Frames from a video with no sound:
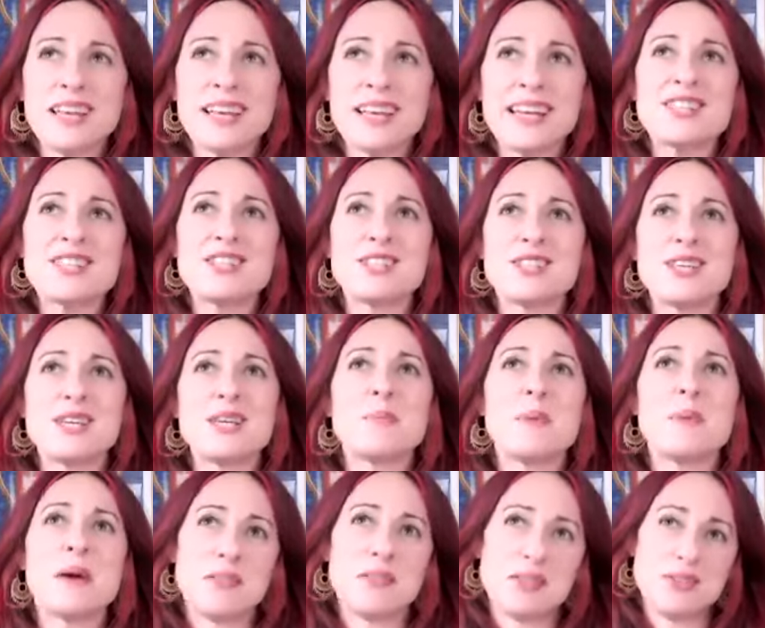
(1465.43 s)
let's just think
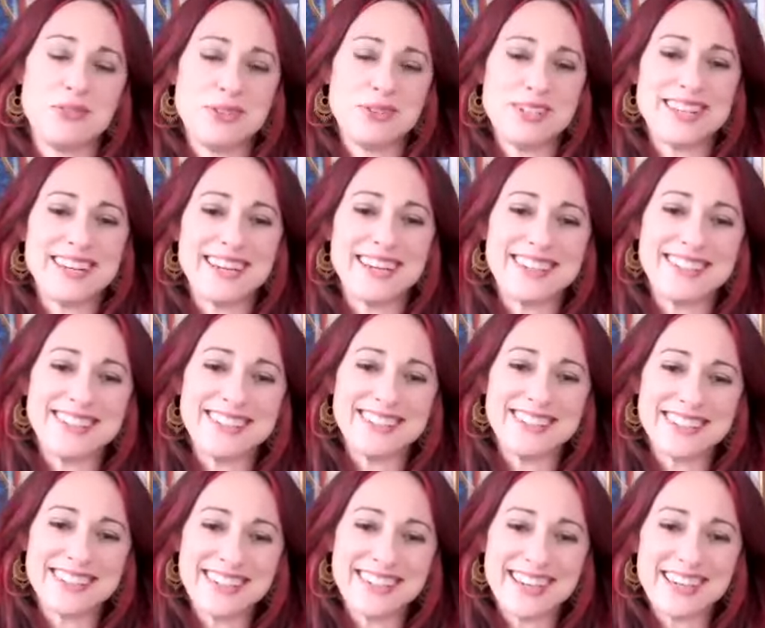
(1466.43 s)
about this for a second,
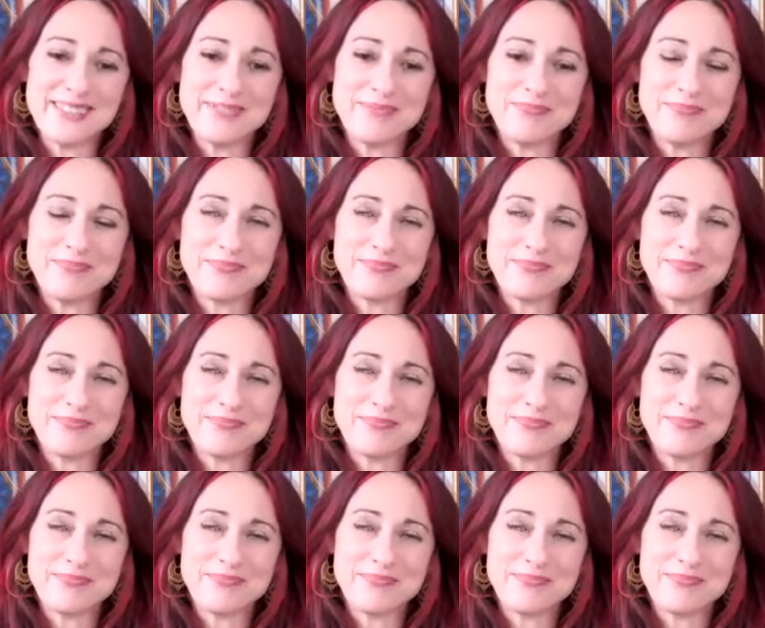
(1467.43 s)
okay?